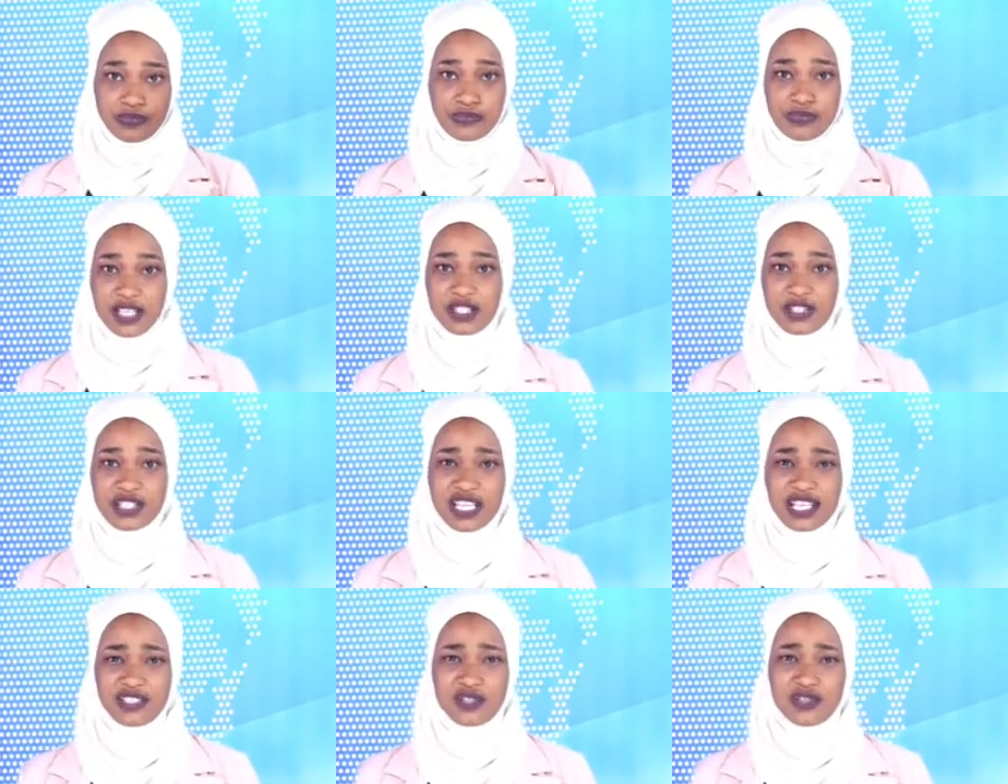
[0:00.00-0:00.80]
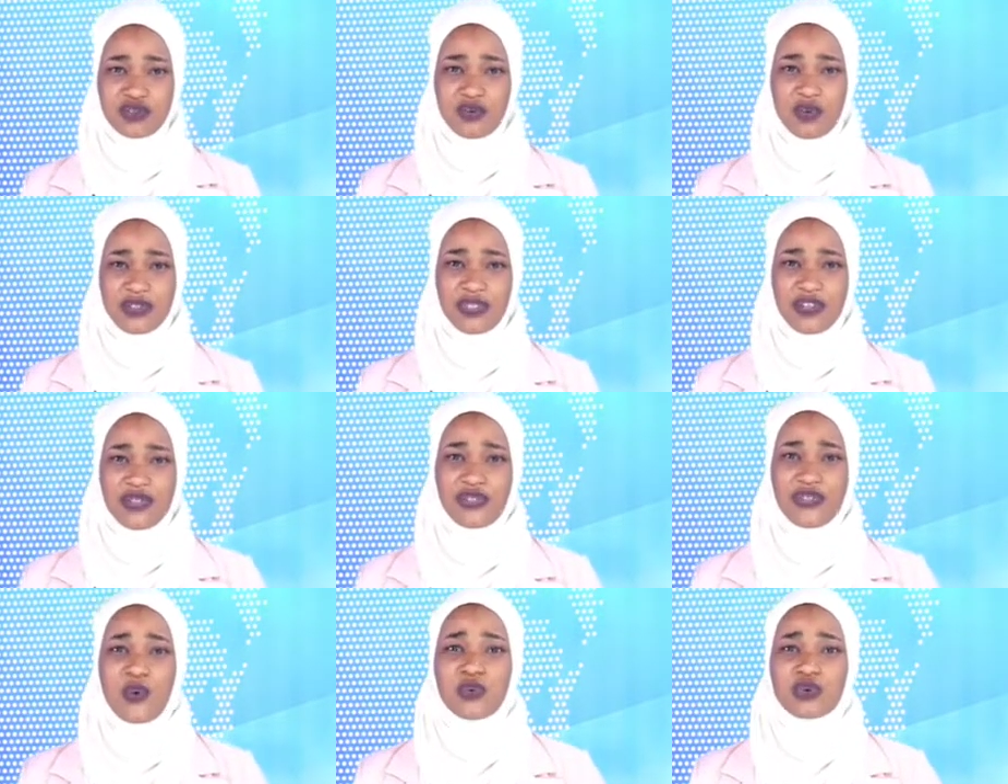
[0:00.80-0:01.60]
And you take us through what the
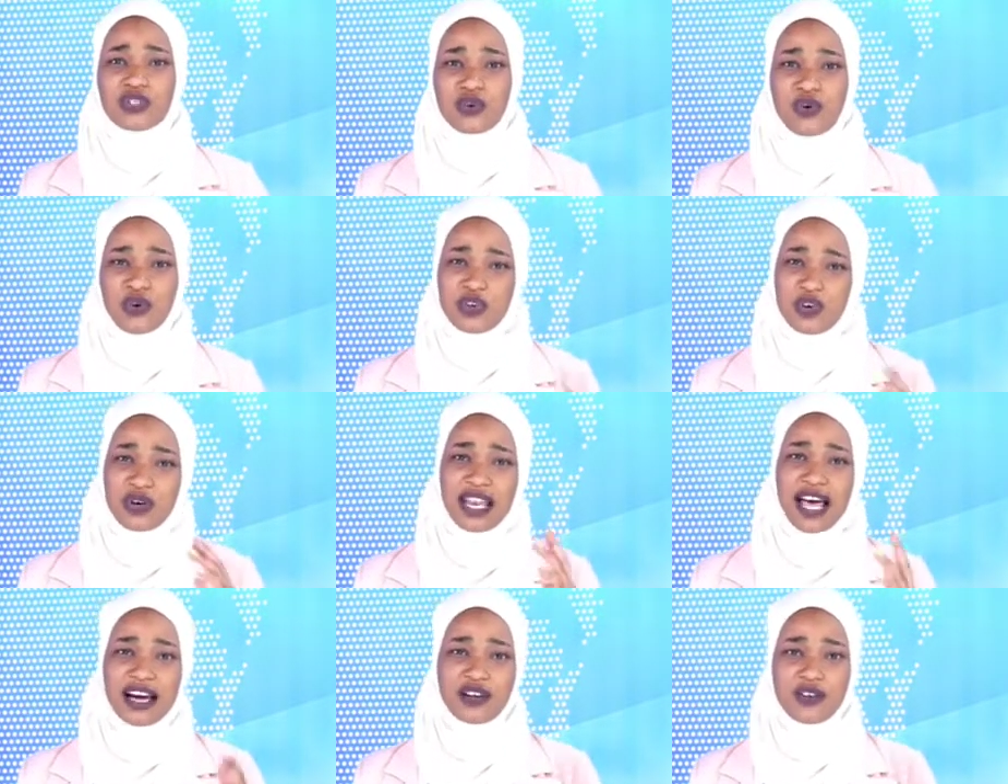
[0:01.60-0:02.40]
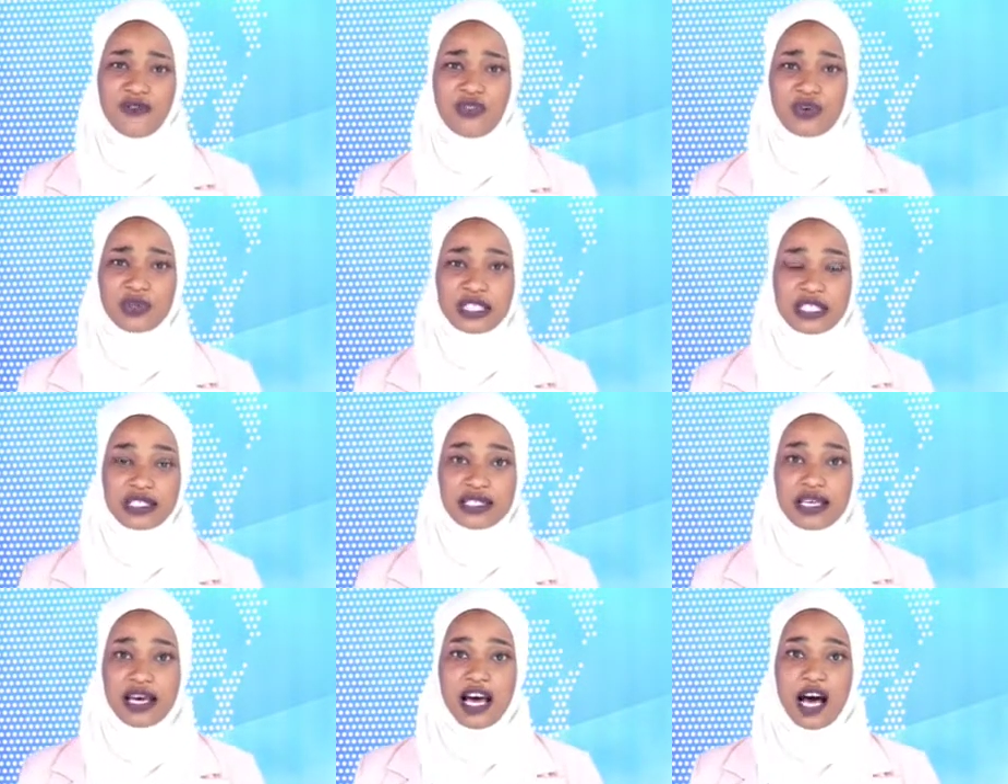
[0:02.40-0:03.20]
thought or your line of thought
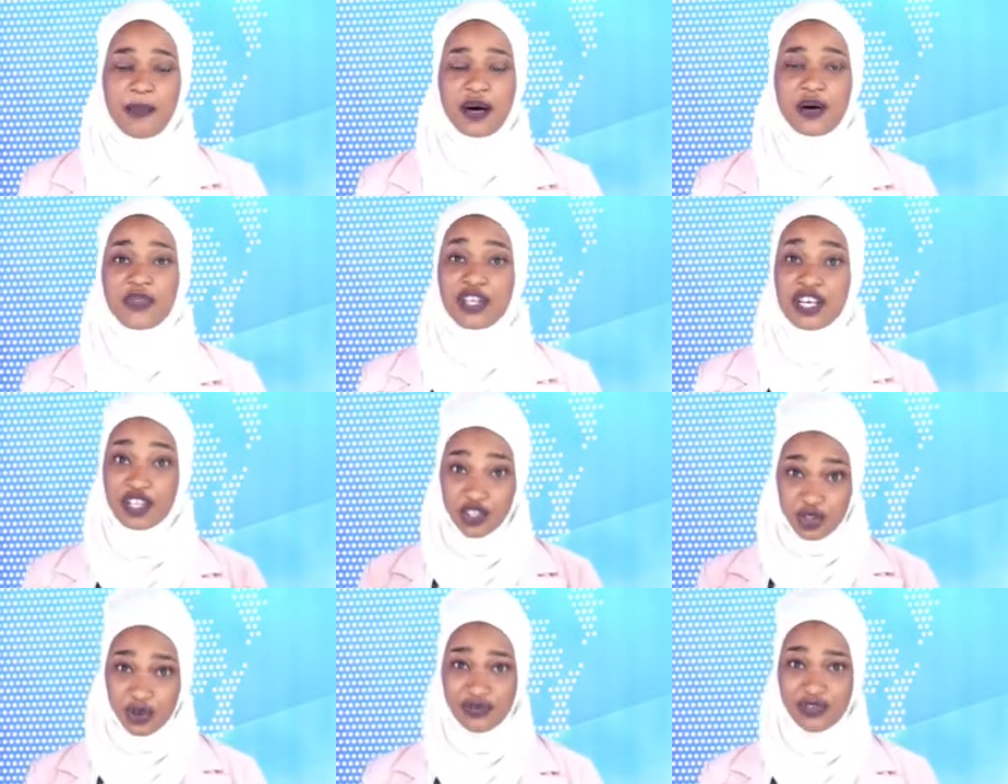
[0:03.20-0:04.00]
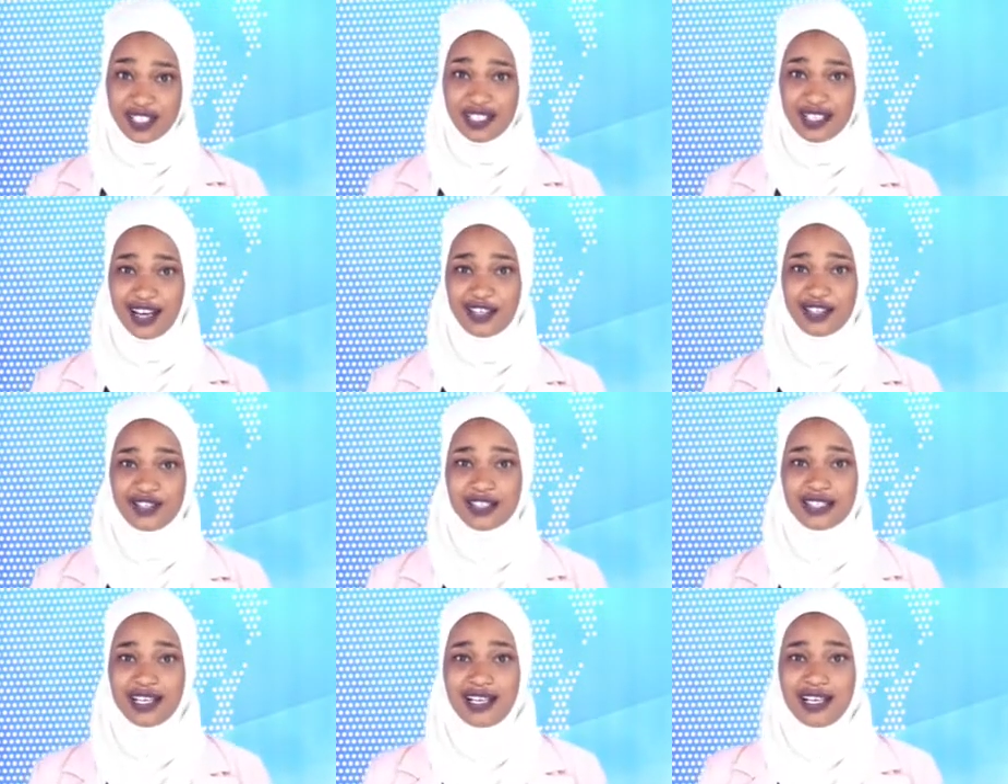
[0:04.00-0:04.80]
is about the issue of
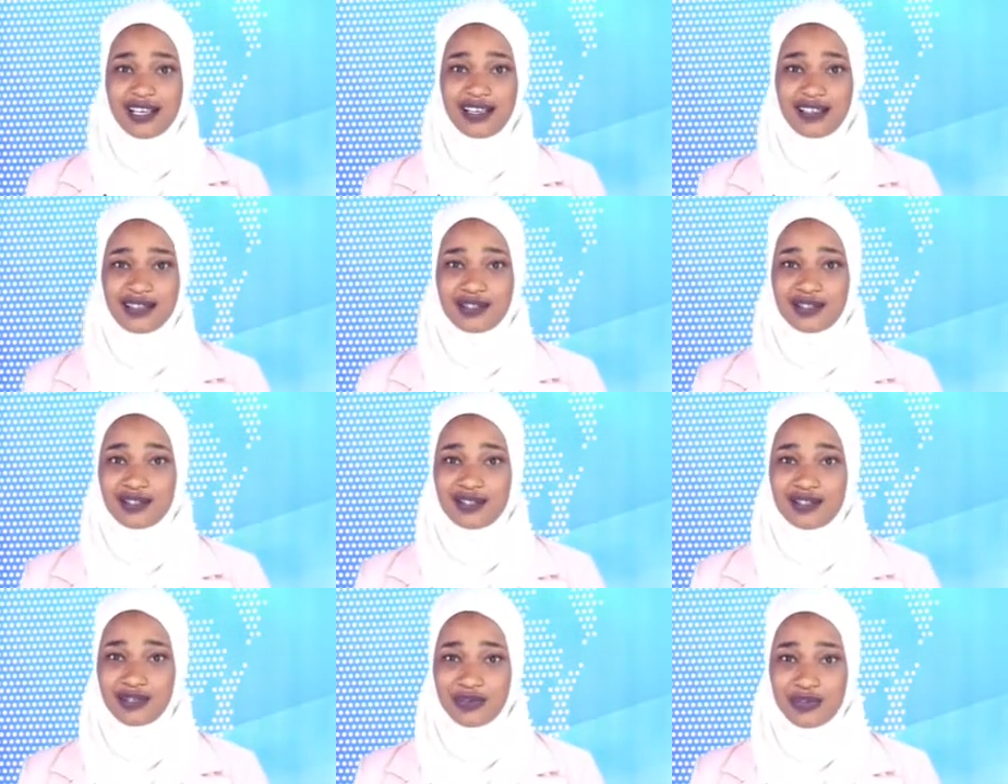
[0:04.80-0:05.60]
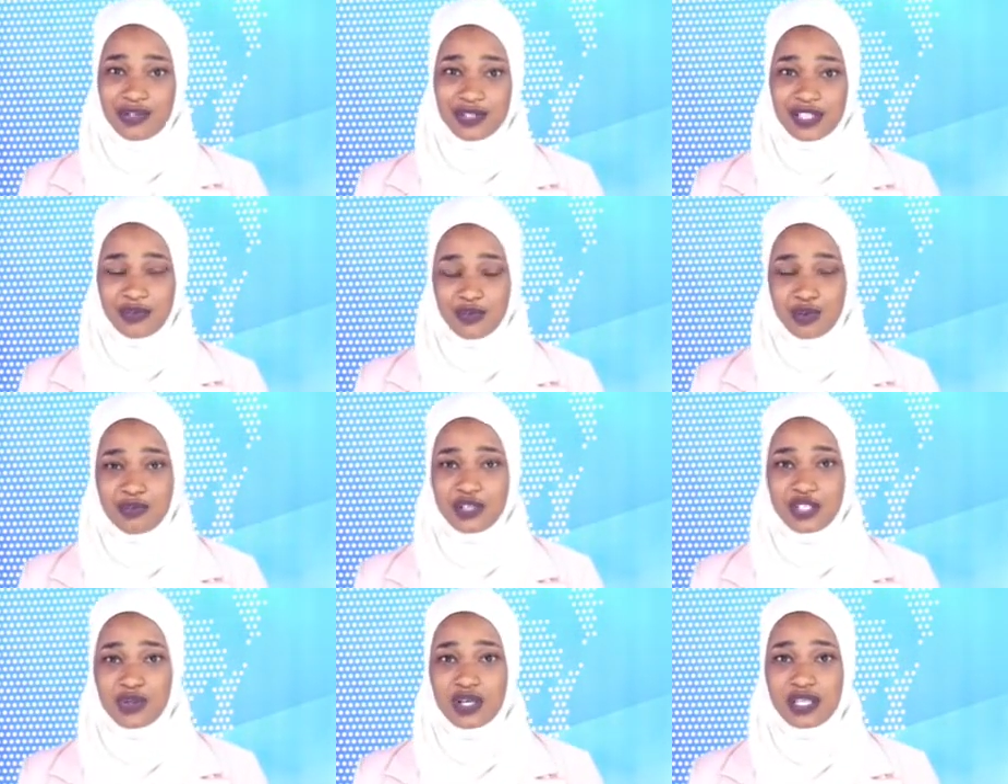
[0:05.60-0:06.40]
discussion in the studios. And we'll be
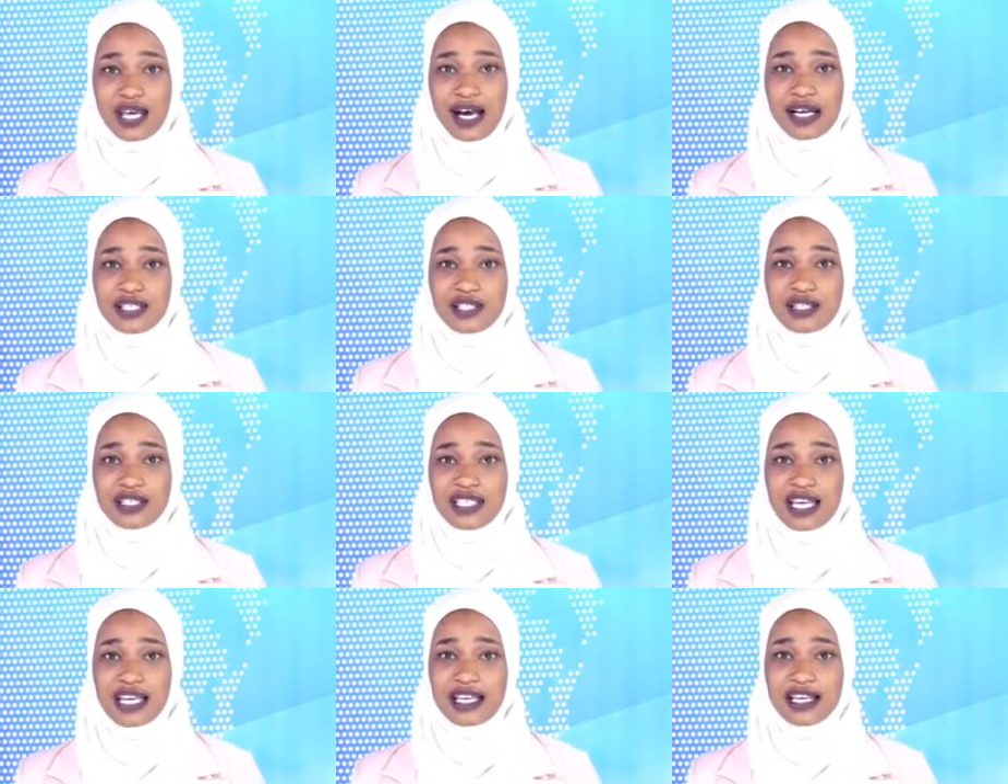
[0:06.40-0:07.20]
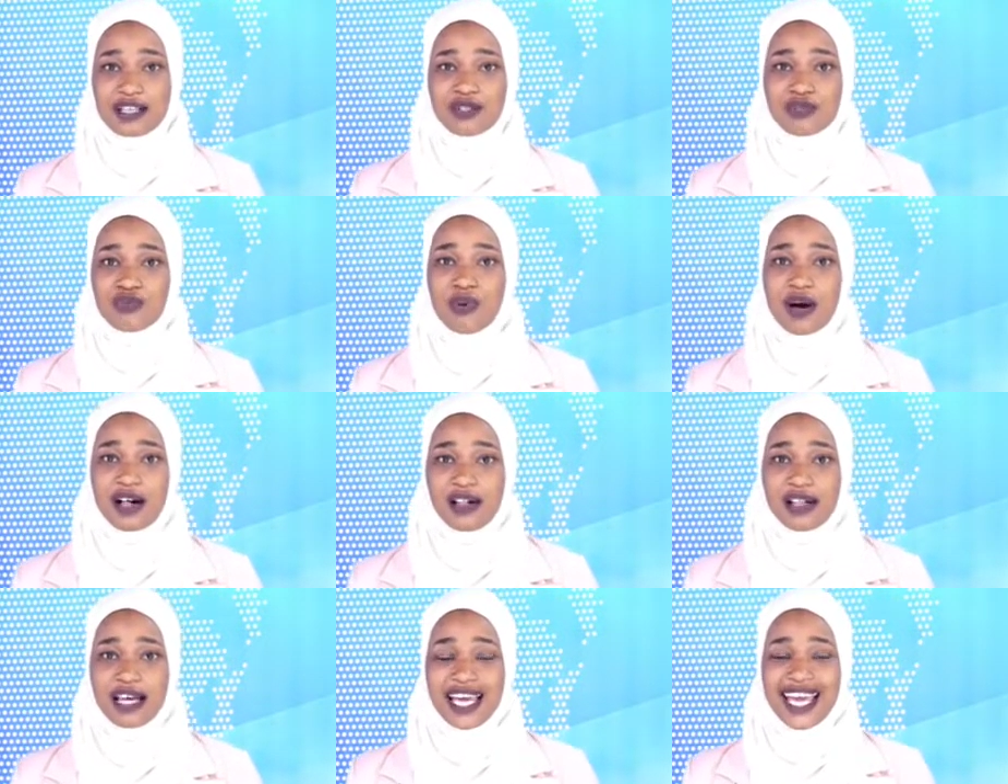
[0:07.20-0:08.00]
doing that today as
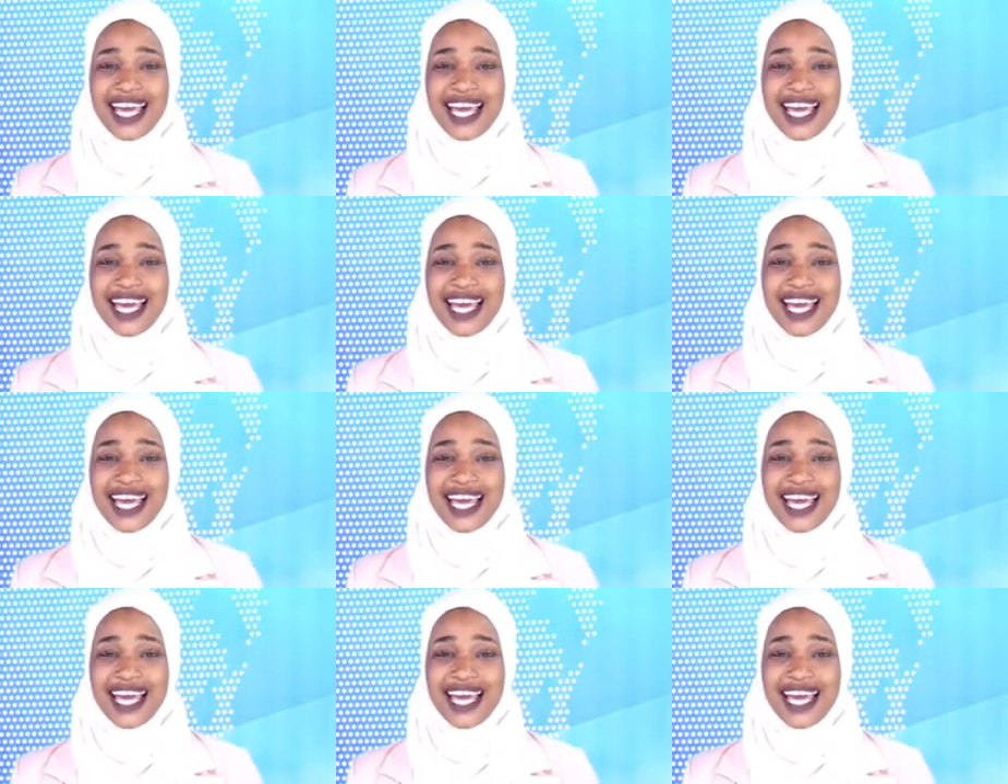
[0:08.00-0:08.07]
well.